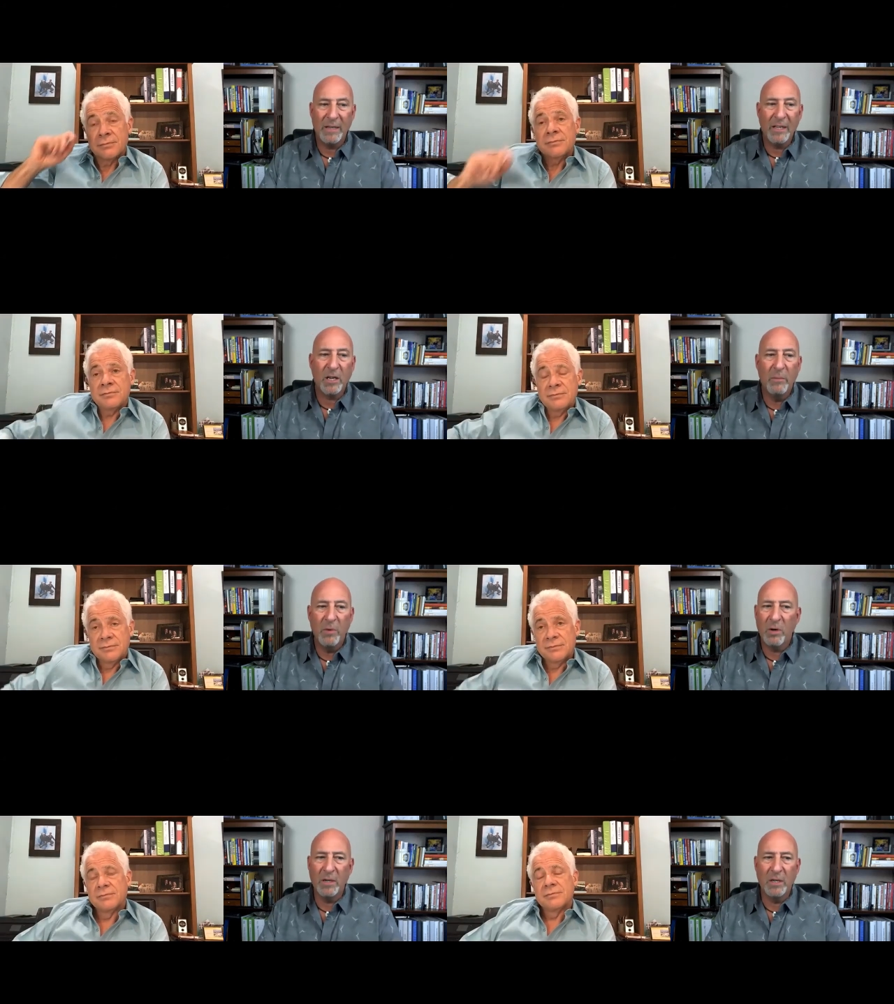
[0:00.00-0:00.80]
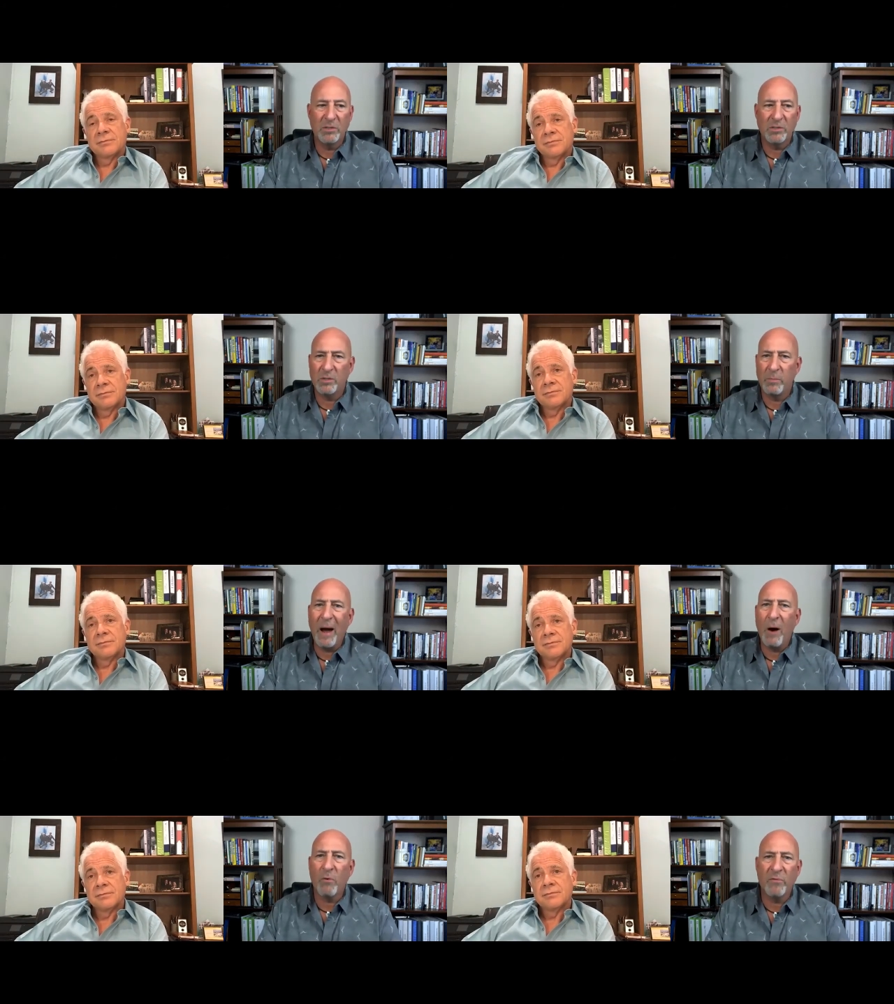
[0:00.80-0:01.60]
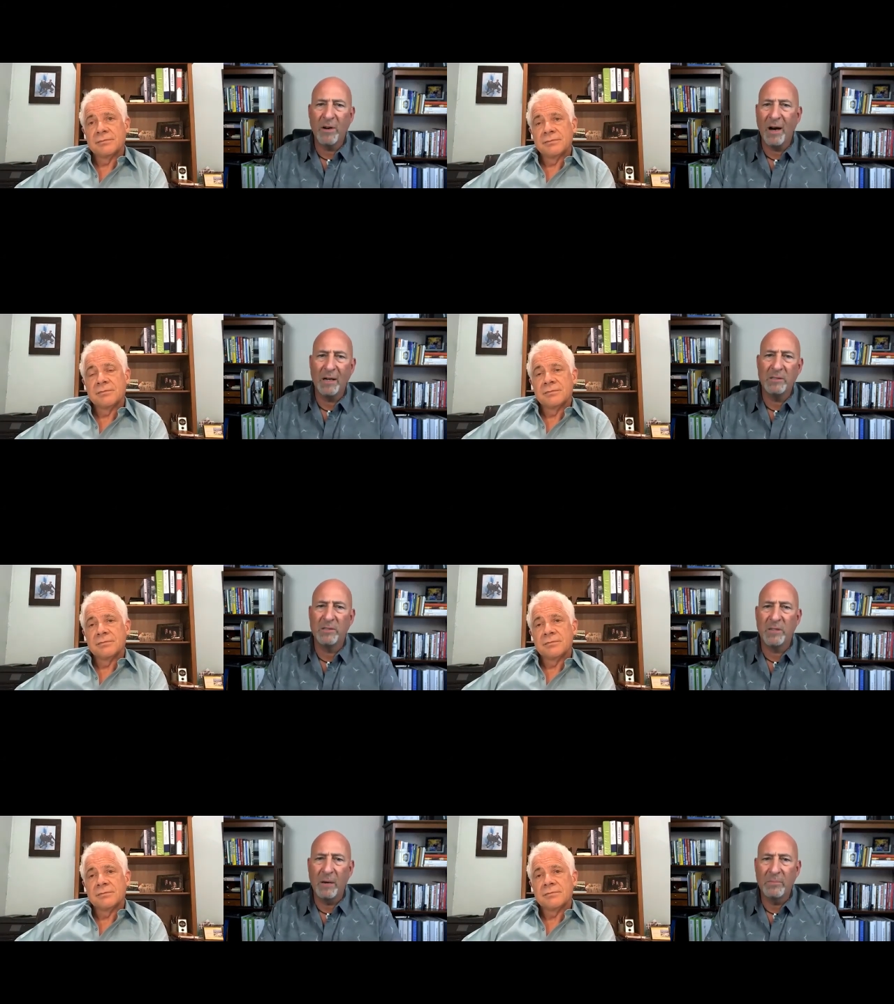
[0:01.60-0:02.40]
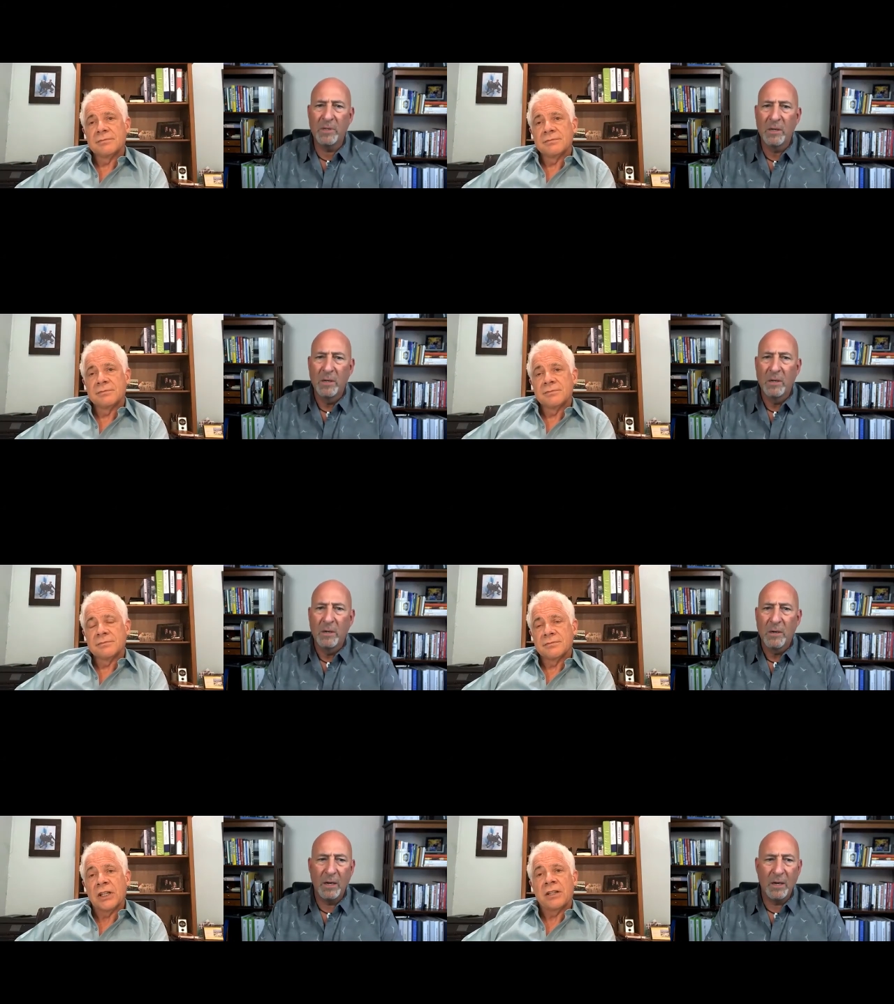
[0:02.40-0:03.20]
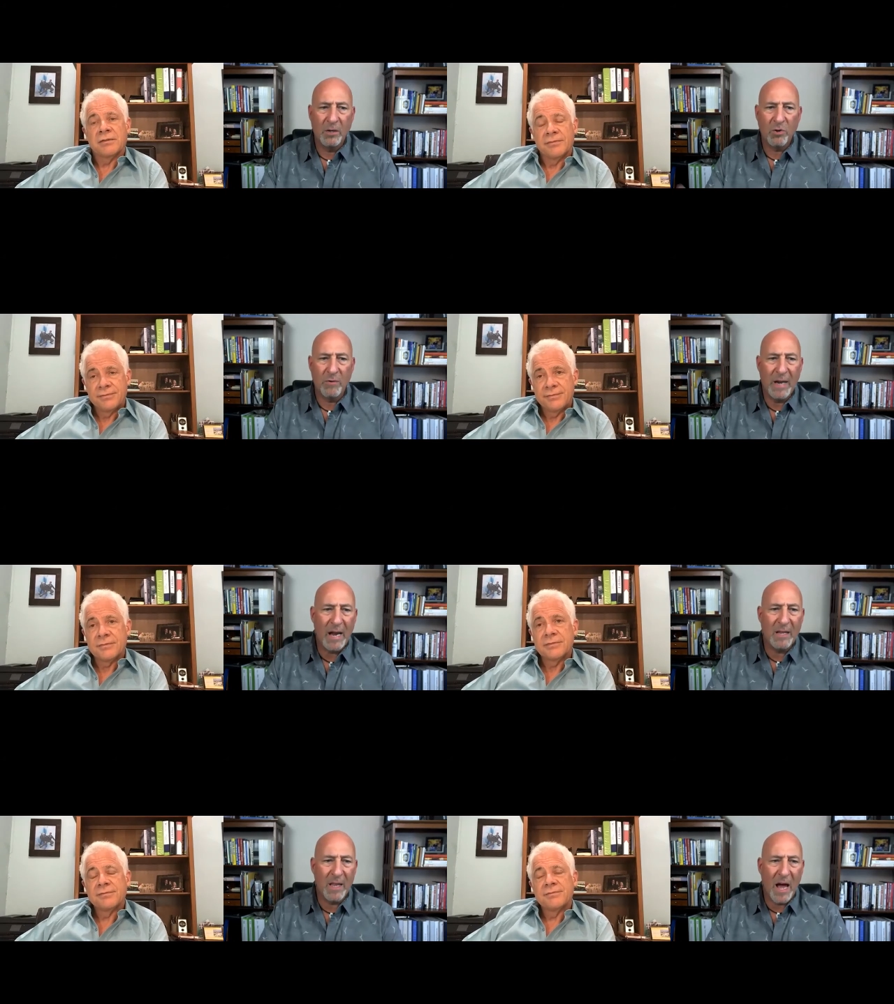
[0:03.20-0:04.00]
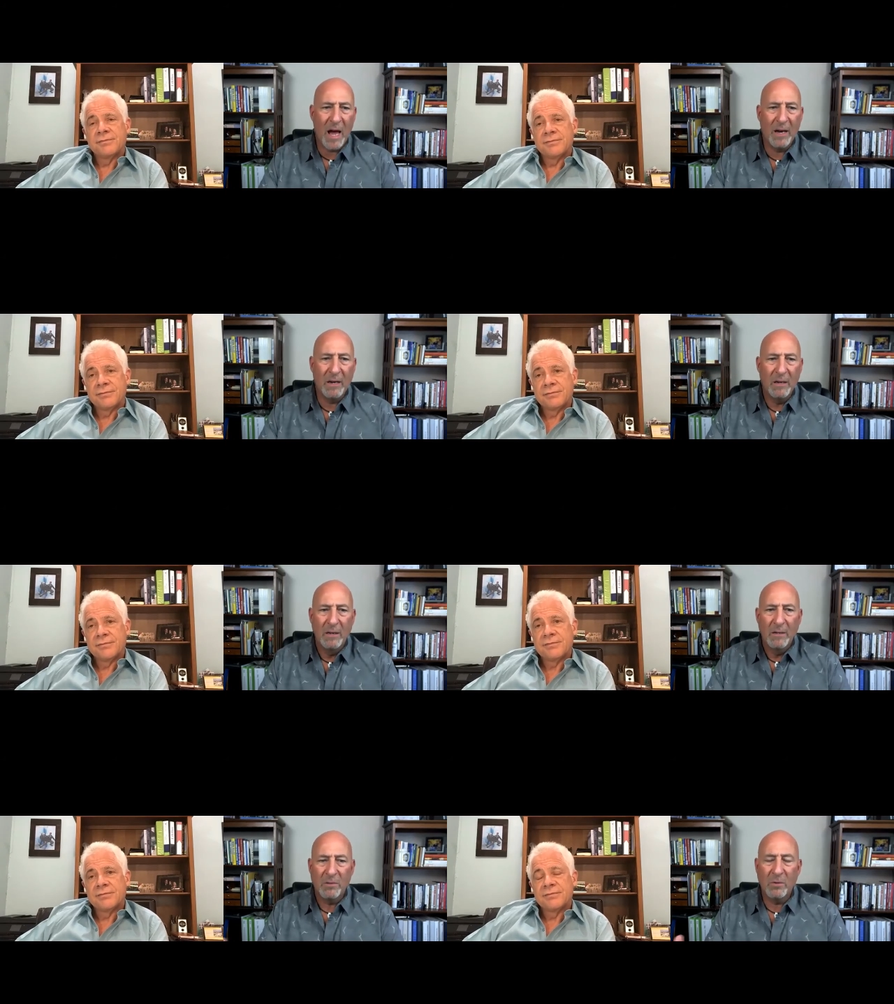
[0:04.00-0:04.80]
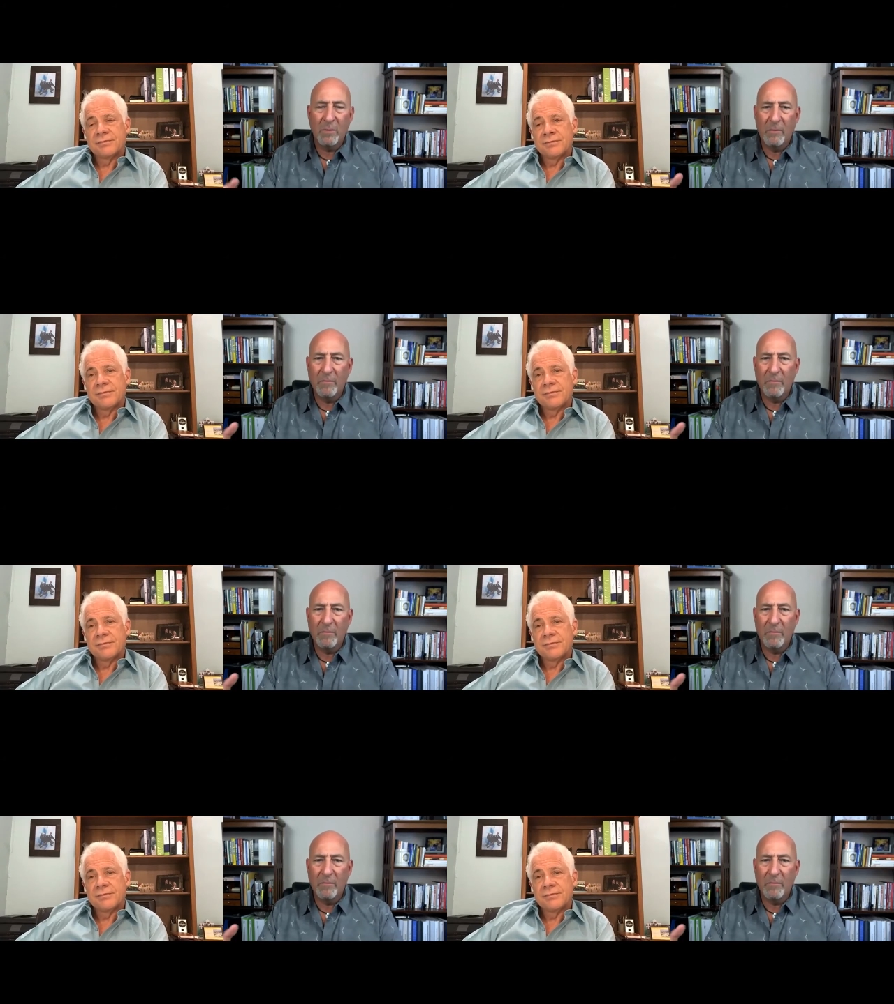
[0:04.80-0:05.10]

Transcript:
Speaker 1: i think mm-hmm. community is such a powerful concept yeah. and to create that so